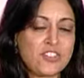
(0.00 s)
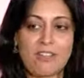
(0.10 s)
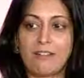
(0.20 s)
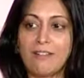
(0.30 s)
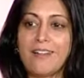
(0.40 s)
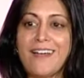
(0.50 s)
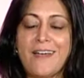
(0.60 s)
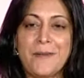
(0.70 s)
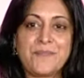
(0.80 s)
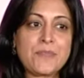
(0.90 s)
shuttle.
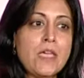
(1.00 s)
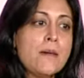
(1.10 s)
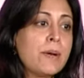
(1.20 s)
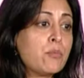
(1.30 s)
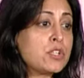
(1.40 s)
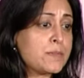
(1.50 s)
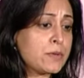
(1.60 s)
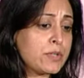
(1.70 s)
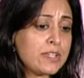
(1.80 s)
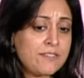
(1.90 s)
But what's been
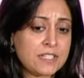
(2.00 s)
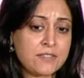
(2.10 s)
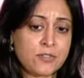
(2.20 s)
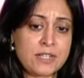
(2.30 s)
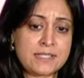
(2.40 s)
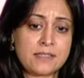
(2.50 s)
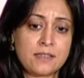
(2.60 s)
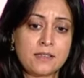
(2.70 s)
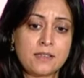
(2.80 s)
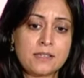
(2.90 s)
really effective for us, I
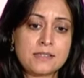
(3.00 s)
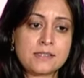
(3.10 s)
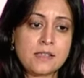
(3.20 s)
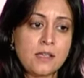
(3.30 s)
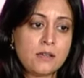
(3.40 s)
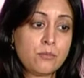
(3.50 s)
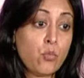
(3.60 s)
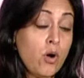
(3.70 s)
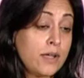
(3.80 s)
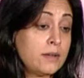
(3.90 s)
think, is
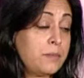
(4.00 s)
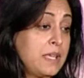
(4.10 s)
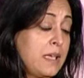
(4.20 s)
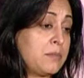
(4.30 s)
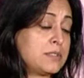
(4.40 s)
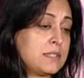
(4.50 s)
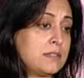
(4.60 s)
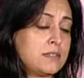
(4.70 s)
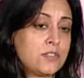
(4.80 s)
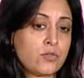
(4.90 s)
one, being able
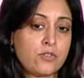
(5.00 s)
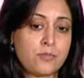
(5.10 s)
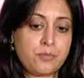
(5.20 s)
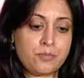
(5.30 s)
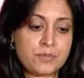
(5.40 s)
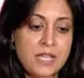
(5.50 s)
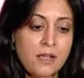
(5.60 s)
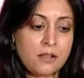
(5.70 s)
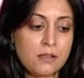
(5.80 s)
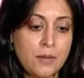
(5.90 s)
to sort of
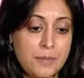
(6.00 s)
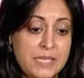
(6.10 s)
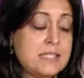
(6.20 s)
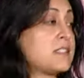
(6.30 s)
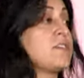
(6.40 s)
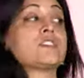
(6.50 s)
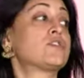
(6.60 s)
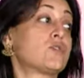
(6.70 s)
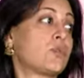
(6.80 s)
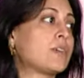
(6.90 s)
tell a piece of a
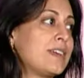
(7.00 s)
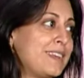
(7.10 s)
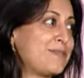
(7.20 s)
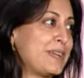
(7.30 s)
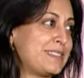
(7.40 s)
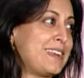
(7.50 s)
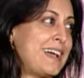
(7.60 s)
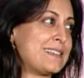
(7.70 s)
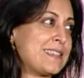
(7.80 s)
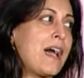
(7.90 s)
story, right, that
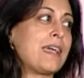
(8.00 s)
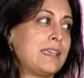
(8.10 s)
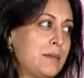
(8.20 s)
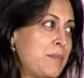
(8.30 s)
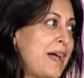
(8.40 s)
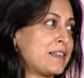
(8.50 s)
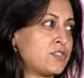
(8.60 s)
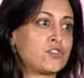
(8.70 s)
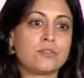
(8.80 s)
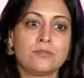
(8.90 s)
has high impact.
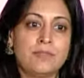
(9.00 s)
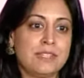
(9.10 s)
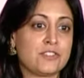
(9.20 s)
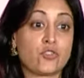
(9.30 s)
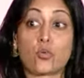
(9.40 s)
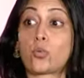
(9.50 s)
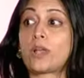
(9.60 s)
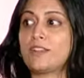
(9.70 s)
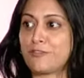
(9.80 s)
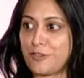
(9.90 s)
Social media is
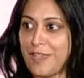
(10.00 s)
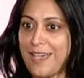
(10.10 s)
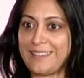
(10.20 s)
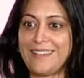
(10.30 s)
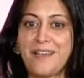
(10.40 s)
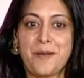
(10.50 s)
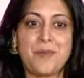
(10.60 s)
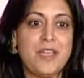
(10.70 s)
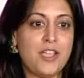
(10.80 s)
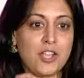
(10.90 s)
great for
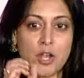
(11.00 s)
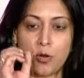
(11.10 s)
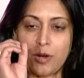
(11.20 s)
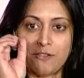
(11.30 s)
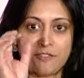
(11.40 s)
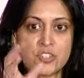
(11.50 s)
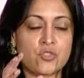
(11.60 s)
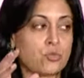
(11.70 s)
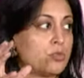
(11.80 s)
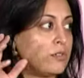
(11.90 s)
that. You know, a
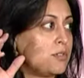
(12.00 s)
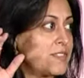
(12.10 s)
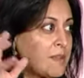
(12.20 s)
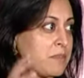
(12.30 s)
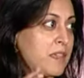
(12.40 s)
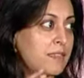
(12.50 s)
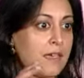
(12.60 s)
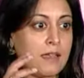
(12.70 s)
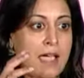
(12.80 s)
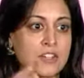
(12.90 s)
visual, something
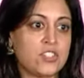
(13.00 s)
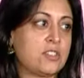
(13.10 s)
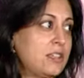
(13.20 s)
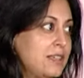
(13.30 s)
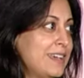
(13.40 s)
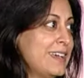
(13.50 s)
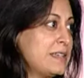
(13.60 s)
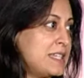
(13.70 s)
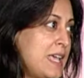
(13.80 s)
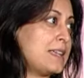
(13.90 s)
that actually
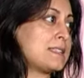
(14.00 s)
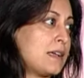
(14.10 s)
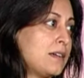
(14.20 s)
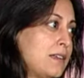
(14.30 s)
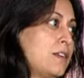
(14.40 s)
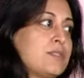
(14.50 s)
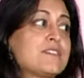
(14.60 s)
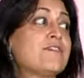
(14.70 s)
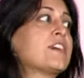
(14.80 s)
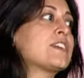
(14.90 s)
takes, you know, this
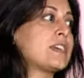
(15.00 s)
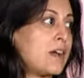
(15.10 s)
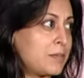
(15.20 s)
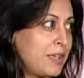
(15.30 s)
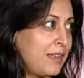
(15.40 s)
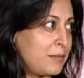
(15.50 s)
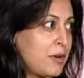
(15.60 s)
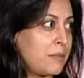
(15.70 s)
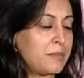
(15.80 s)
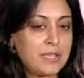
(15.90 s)
very complicated
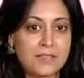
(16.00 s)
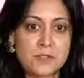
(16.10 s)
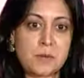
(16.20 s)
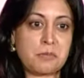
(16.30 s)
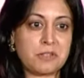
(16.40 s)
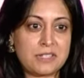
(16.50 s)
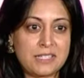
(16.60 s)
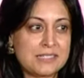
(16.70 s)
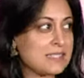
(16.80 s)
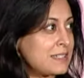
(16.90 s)
problem, but gives people an
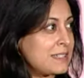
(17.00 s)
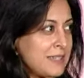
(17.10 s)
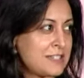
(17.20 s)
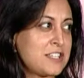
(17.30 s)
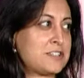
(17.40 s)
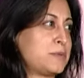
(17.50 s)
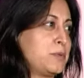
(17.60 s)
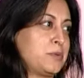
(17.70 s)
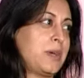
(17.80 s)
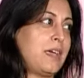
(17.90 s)
instant
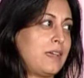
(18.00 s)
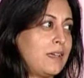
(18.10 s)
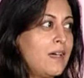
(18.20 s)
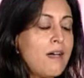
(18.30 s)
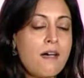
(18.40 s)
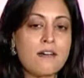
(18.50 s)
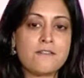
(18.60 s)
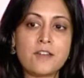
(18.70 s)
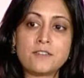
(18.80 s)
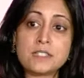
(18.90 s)
digestible way
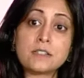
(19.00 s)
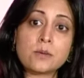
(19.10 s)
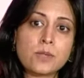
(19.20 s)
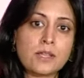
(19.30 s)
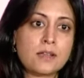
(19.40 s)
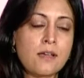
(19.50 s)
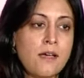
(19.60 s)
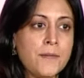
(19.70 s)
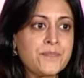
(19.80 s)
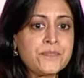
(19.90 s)
of dealing with it.
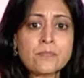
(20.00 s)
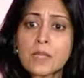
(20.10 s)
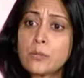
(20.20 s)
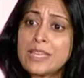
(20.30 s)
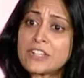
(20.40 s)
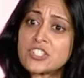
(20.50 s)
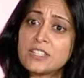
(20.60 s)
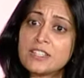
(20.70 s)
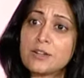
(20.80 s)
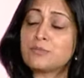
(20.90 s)
And we
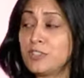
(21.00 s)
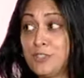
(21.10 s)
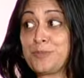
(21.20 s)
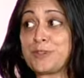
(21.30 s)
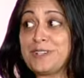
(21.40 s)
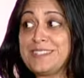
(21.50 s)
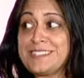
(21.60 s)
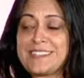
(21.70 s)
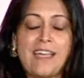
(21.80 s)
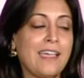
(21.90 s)
actually, you know, humor
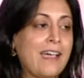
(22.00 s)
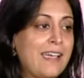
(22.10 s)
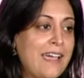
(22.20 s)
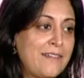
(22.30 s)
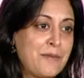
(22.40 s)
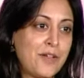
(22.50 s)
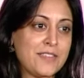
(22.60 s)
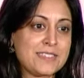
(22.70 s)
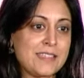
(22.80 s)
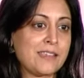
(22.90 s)
is, I have on
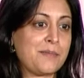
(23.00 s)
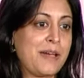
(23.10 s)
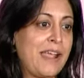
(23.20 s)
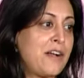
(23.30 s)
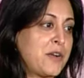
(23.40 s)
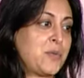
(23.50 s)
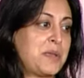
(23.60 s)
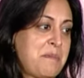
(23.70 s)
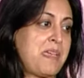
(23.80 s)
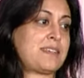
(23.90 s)
this thing about how can
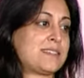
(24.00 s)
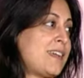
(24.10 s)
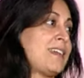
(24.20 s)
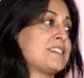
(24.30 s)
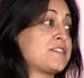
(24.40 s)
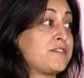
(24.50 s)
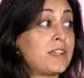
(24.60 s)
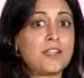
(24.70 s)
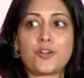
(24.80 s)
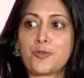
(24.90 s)
we make science
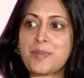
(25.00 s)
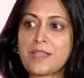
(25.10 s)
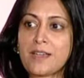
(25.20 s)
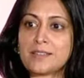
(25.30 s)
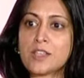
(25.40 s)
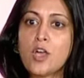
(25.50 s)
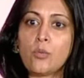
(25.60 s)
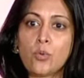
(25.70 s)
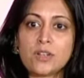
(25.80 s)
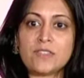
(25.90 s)
funnier, because
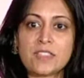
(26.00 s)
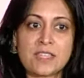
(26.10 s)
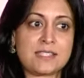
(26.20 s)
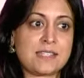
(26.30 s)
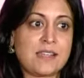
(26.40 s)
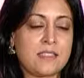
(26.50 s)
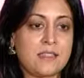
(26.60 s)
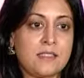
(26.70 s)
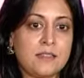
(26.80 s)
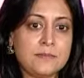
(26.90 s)
one of the things that I
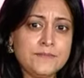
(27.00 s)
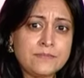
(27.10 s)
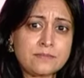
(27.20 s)
think that